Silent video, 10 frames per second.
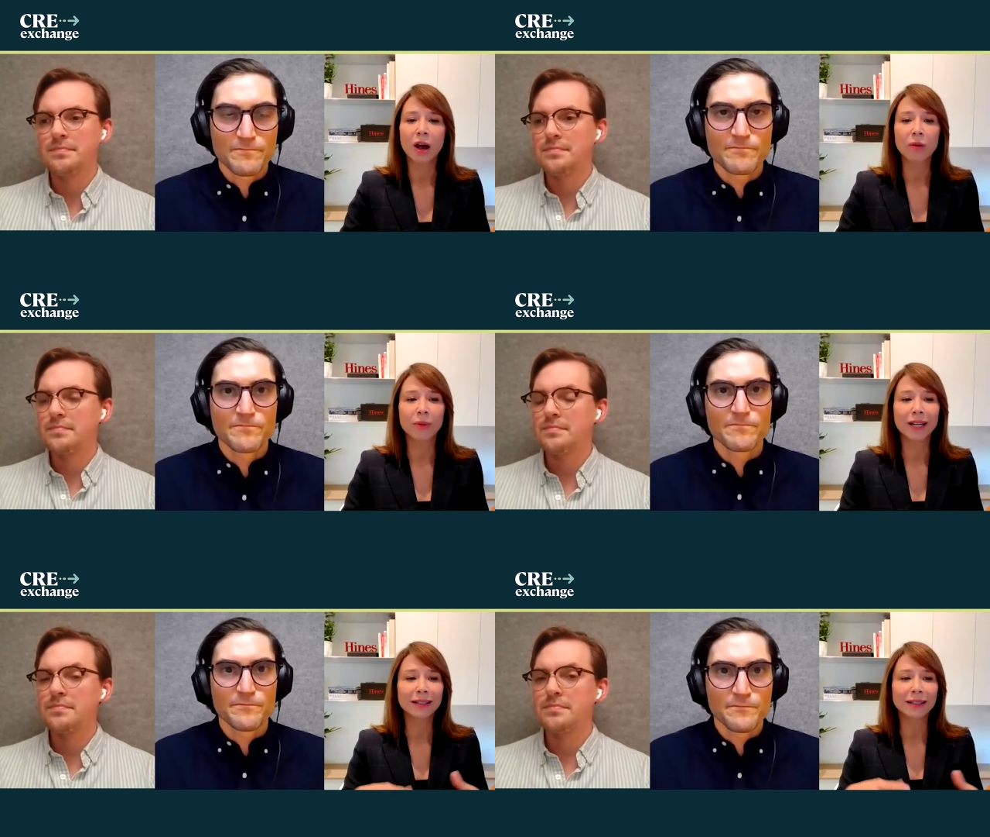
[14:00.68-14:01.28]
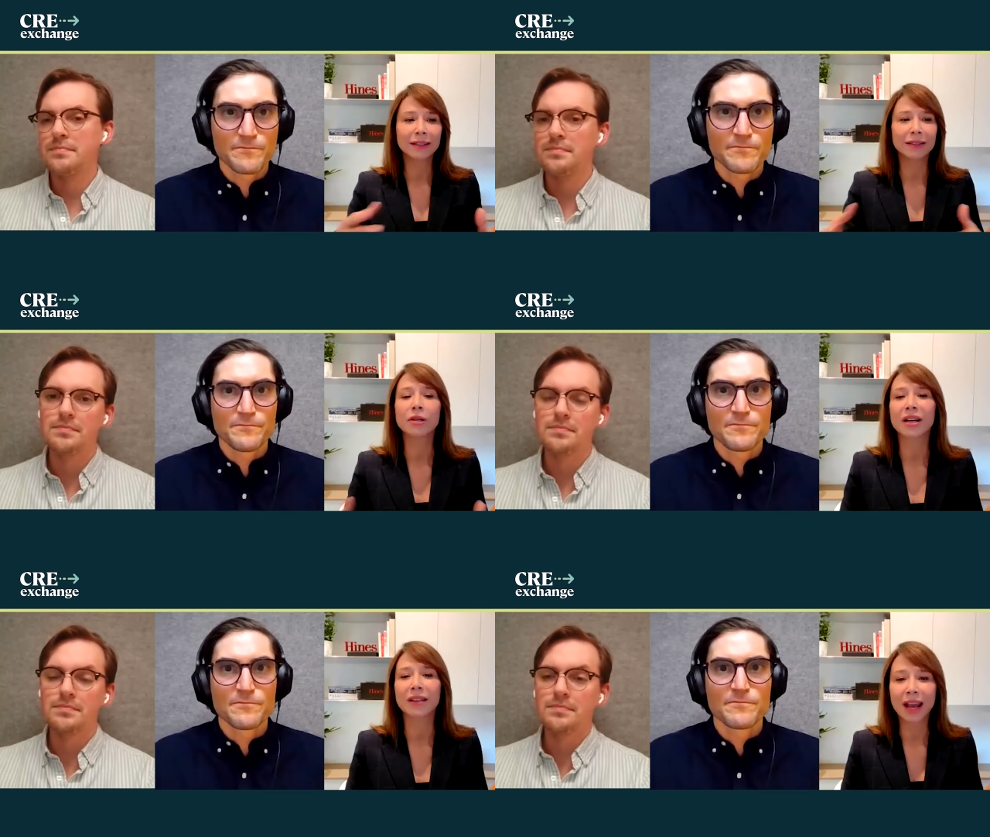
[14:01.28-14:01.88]
Speaker 1: as well, but the
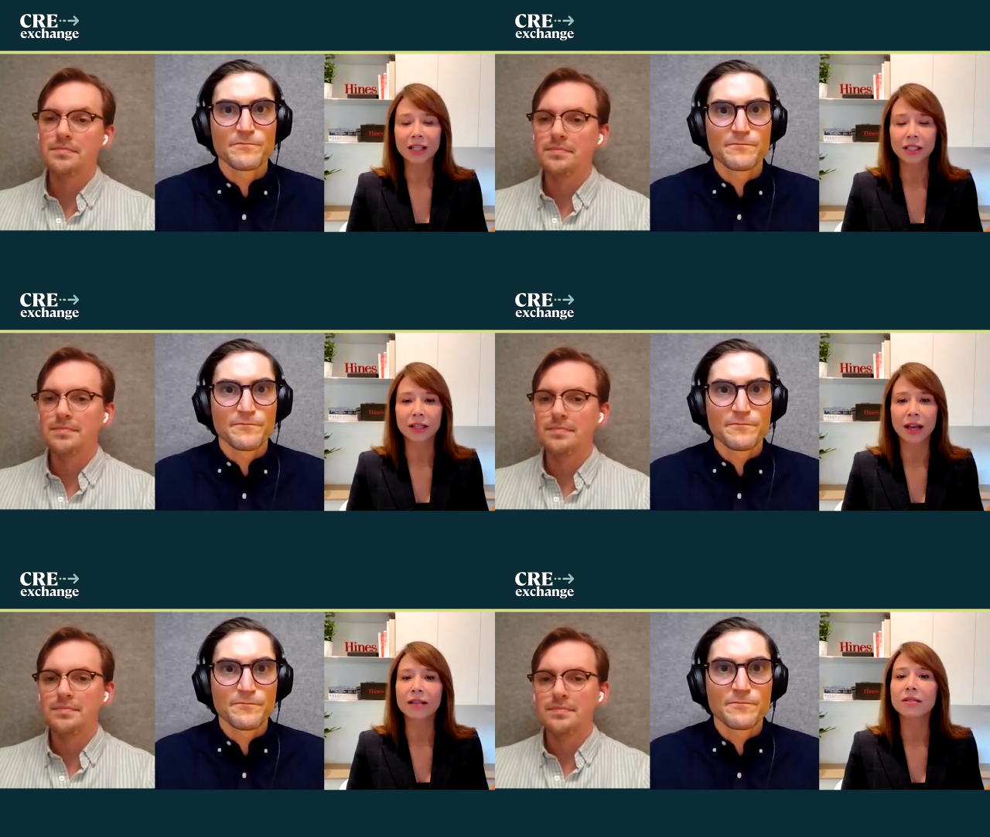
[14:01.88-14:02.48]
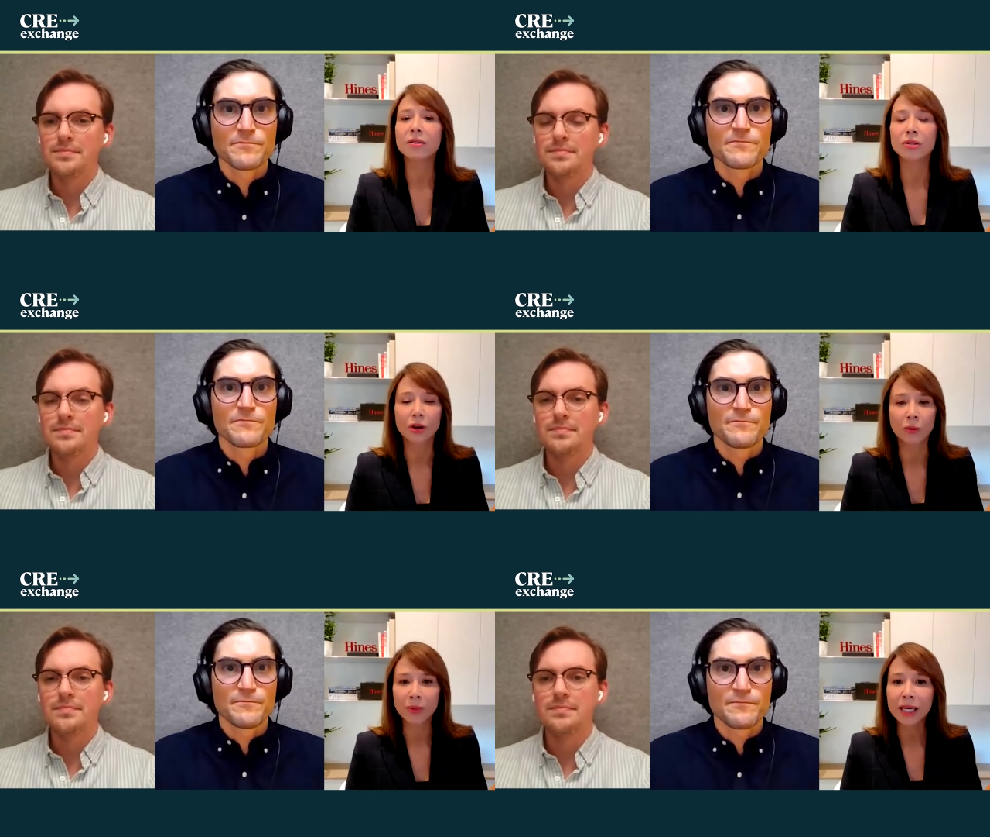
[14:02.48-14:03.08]
interconnection and
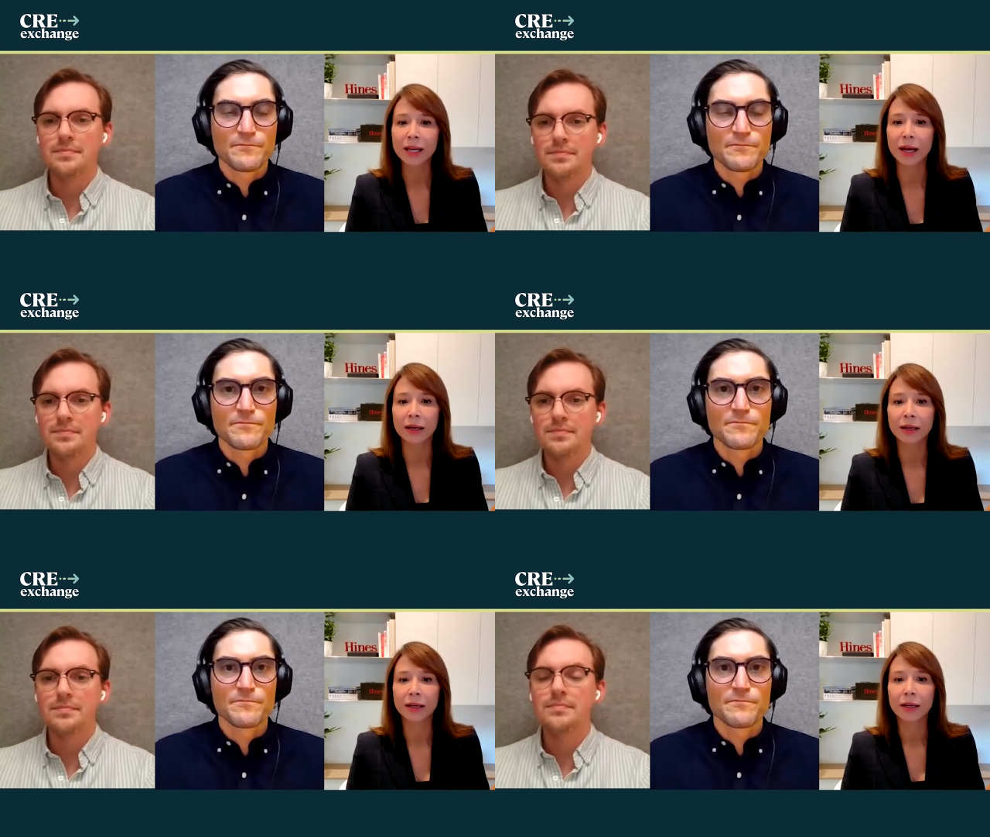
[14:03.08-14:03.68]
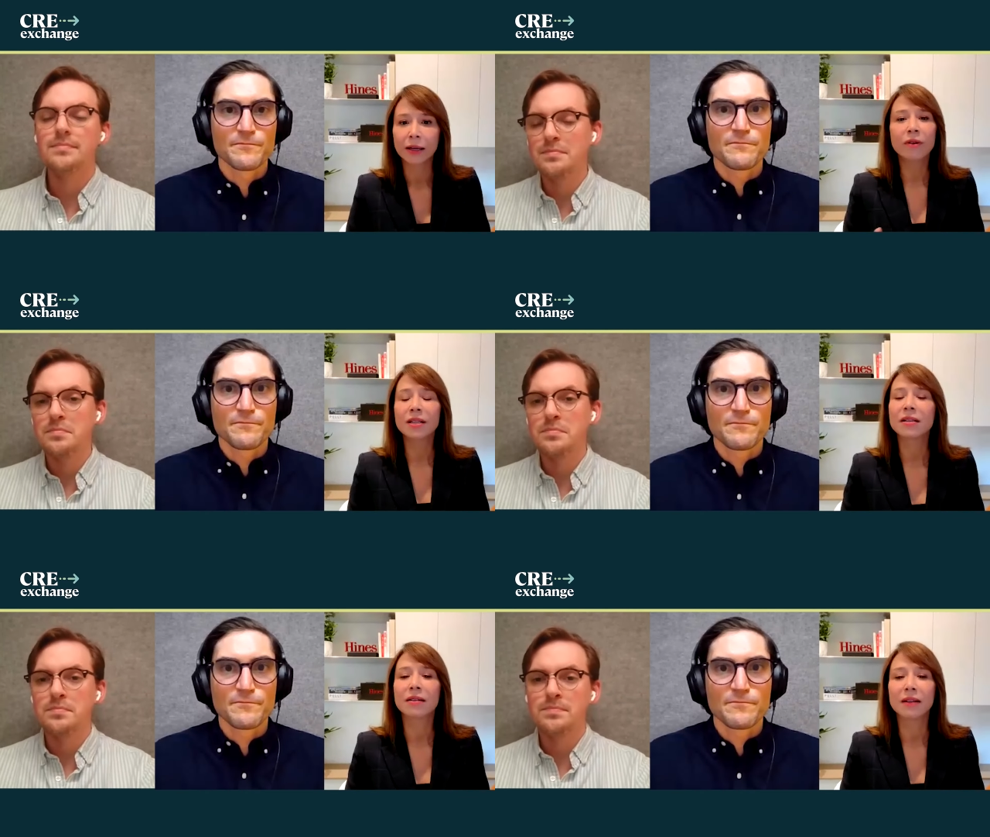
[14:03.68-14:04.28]
social media.
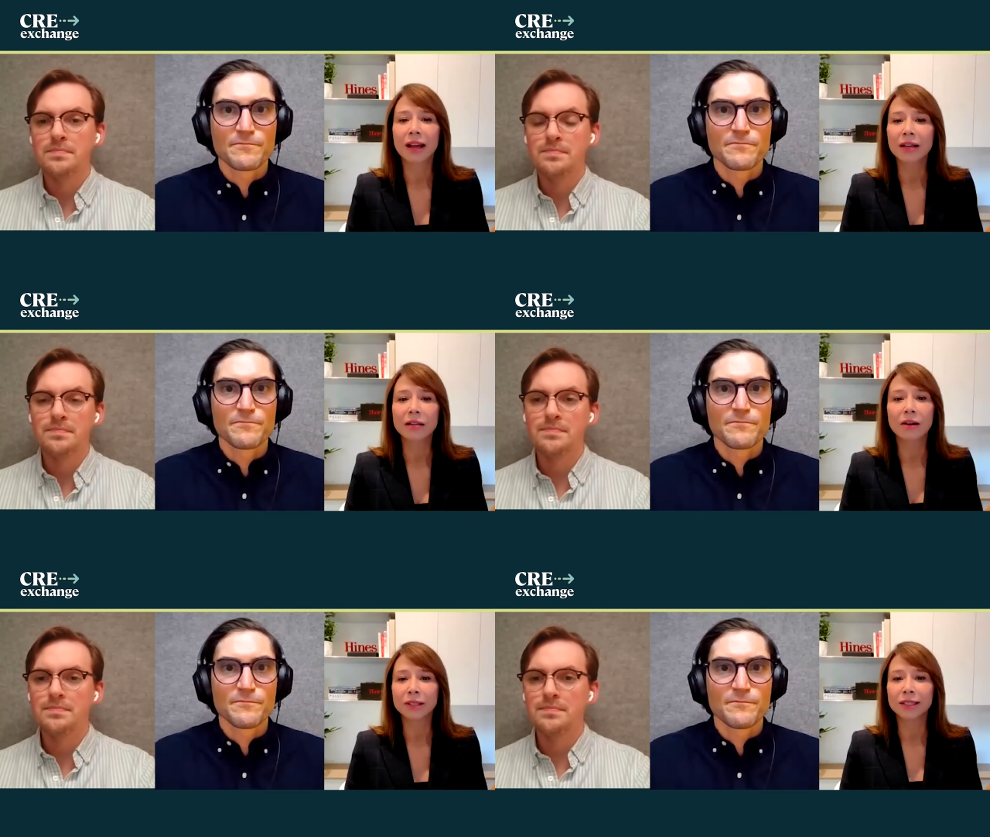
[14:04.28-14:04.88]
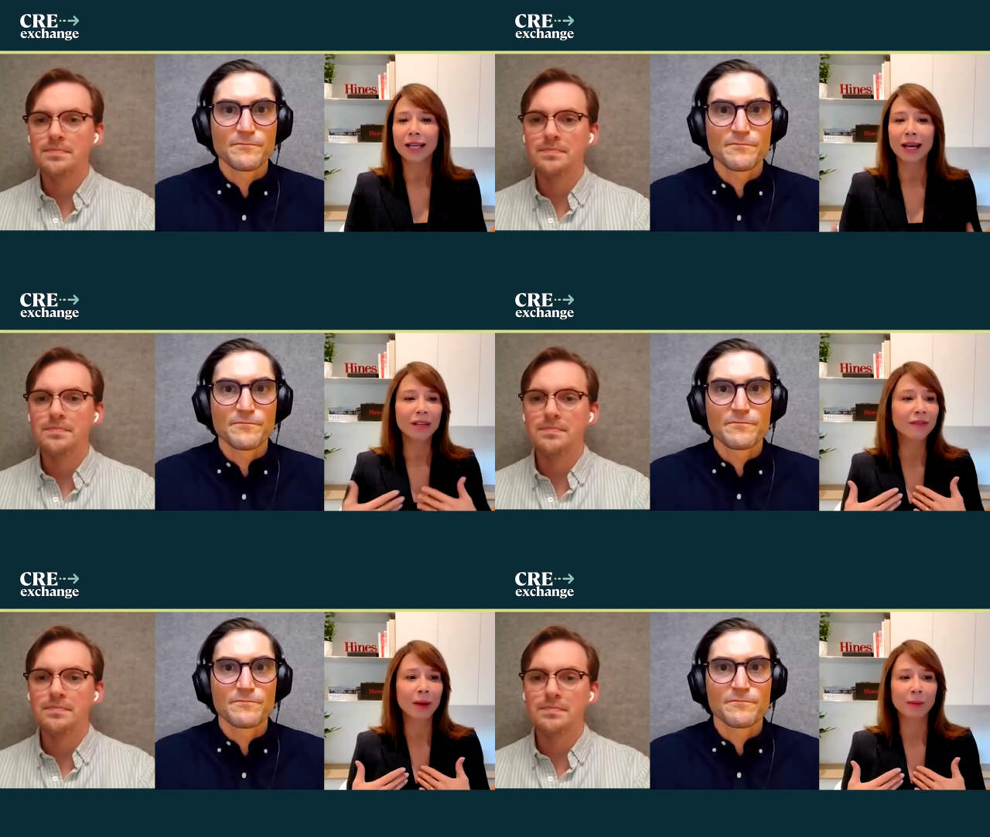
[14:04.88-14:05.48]
Everyone is online all the
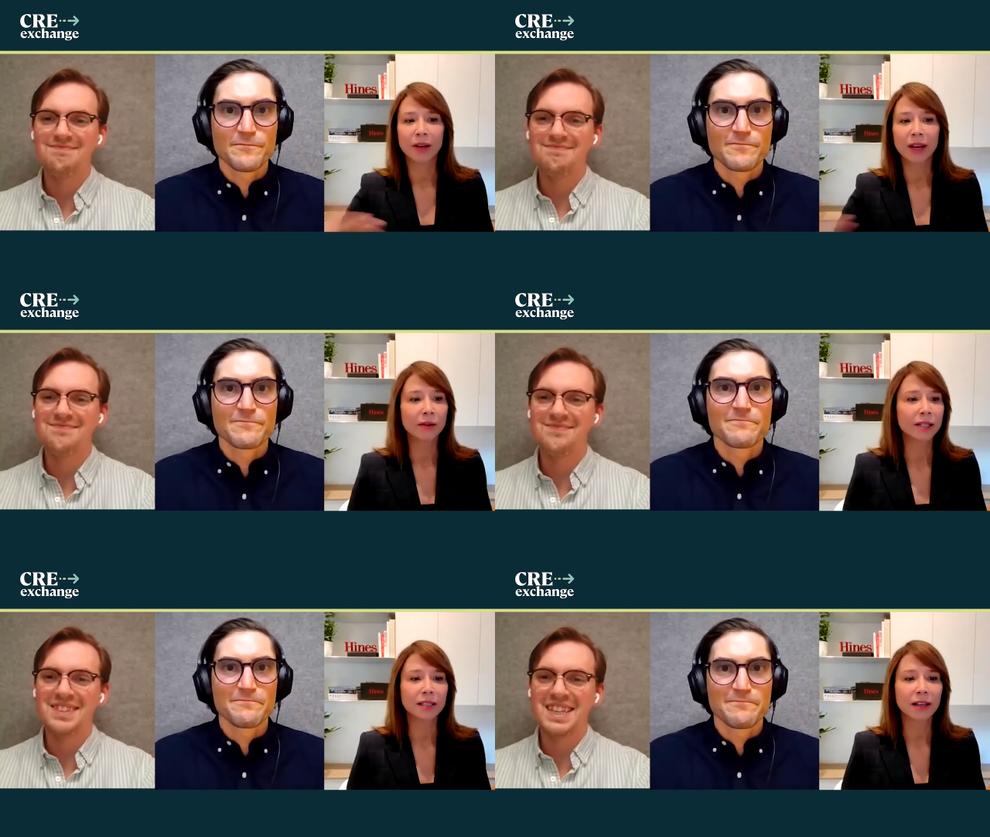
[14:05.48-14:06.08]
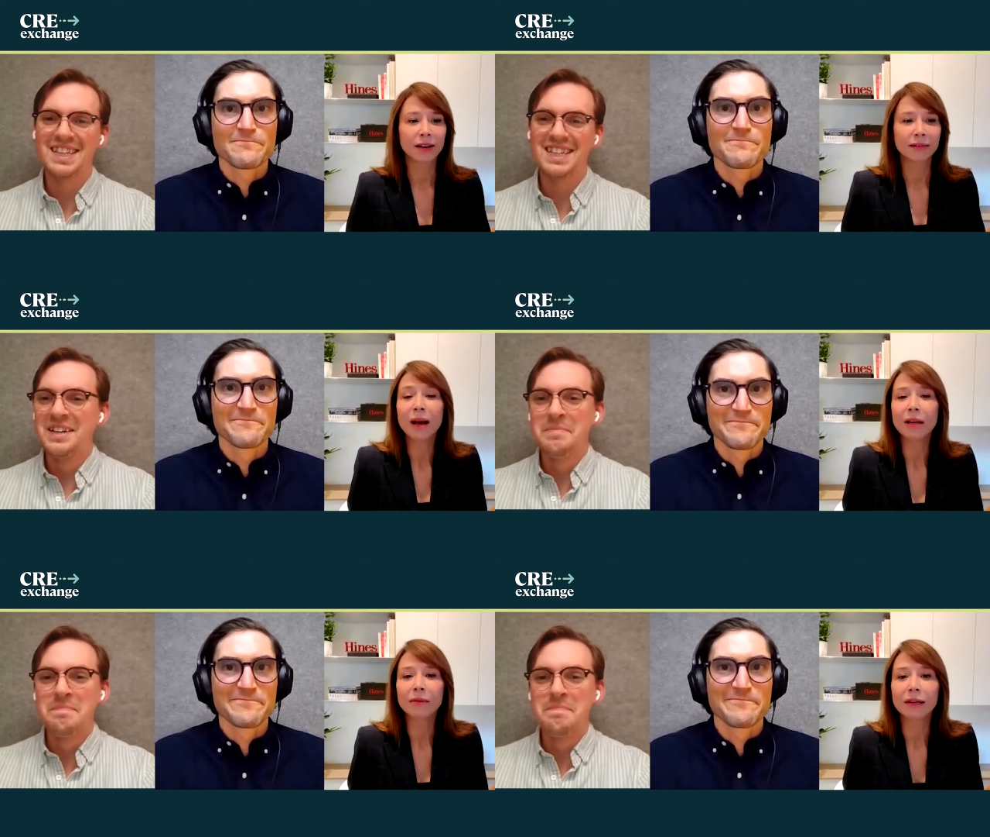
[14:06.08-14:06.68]
time. Even my parents, they
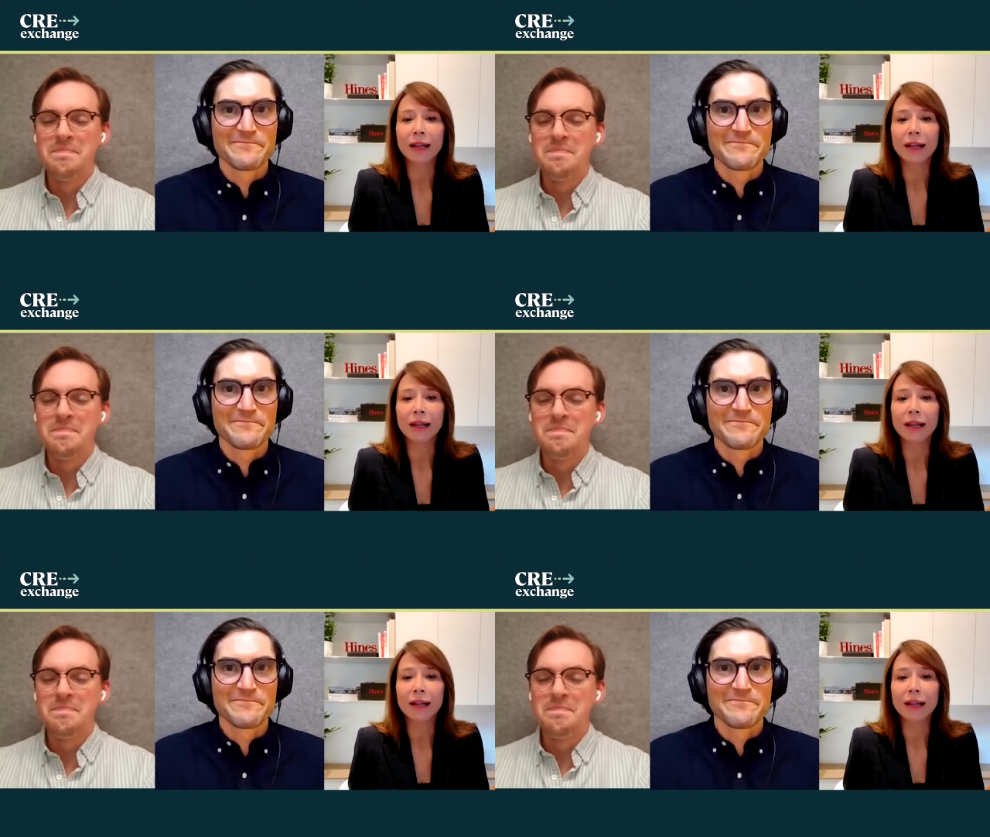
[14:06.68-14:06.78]
buy